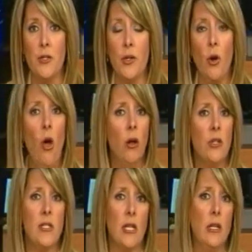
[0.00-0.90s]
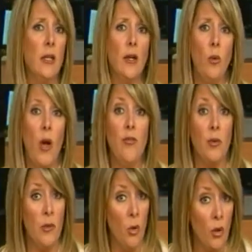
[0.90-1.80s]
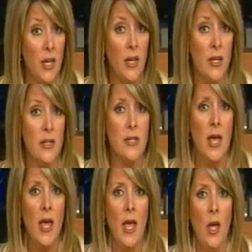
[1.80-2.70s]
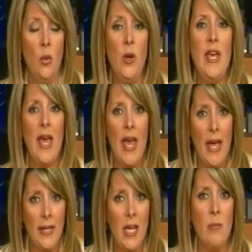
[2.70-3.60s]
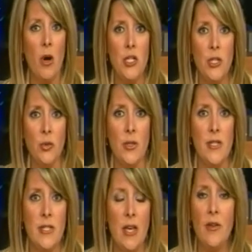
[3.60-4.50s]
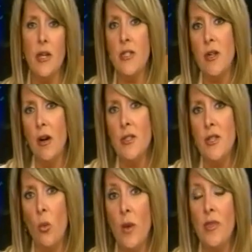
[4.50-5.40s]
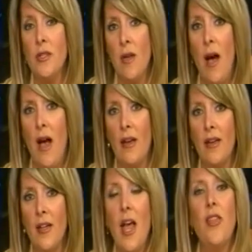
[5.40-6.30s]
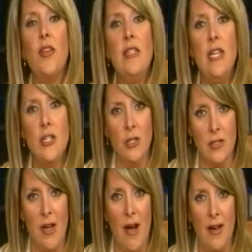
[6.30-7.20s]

They're all just a click away from your kids. We can keep our children safe, and it starts with the talk, the digital talk.